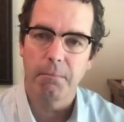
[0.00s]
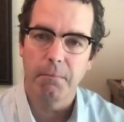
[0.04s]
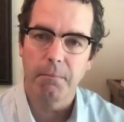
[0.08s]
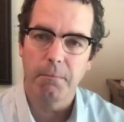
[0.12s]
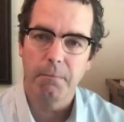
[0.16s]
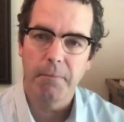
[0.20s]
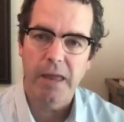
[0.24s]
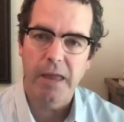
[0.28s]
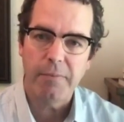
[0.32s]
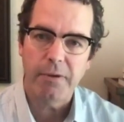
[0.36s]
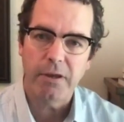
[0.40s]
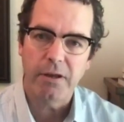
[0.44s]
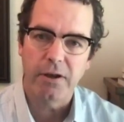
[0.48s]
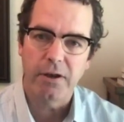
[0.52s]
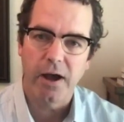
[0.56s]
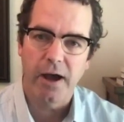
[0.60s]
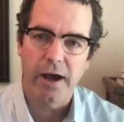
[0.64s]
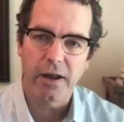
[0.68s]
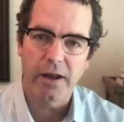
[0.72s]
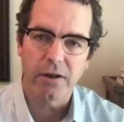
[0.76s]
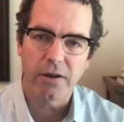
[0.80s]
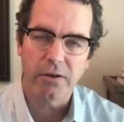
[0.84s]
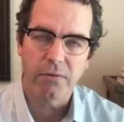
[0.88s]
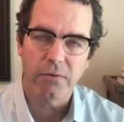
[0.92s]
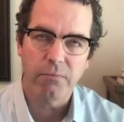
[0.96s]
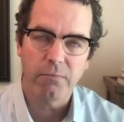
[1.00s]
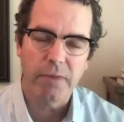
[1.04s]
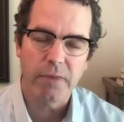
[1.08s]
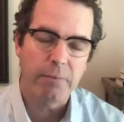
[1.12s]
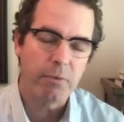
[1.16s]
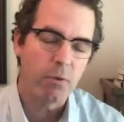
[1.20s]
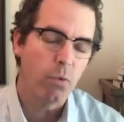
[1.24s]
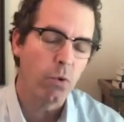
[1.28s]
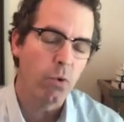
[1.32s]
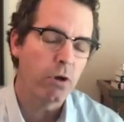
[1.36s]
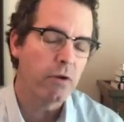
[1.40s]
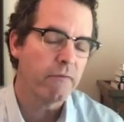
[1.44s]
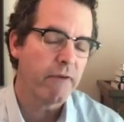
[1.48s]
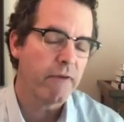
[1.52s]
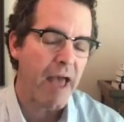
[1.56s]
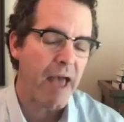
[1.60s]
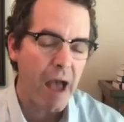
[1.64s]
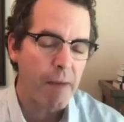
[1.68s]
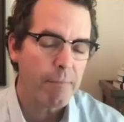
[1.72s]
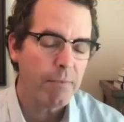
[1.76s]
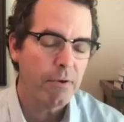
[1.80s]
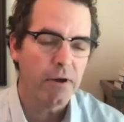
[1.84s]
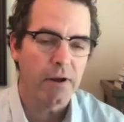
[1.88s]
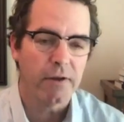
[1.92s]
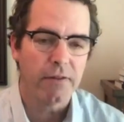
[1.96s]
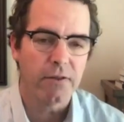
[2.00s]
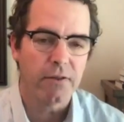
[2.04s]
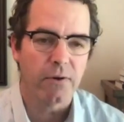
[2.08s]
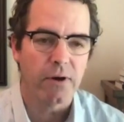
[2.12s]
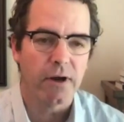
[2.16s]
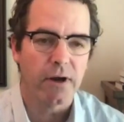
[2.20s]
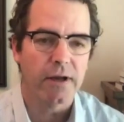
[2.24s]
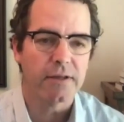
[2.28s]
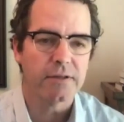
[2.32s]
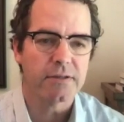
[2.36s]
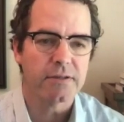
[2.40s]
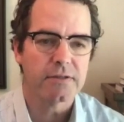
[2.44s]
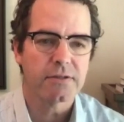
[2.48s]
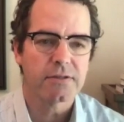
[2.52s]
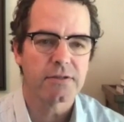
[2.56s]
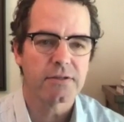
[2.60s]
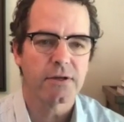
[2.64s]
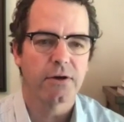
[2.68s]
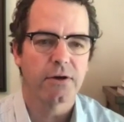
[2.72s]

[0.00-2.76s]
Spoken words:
maybe wouldn't have happened otherwise.